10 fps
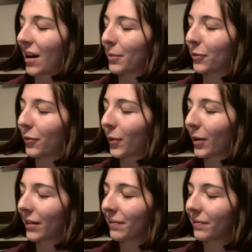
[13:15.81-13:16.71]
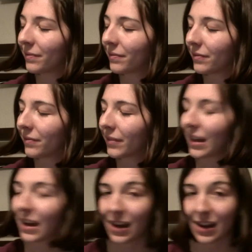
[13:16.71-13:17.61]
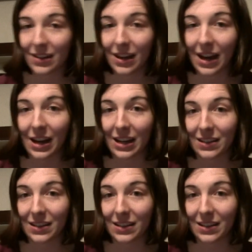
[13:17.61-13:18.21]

before I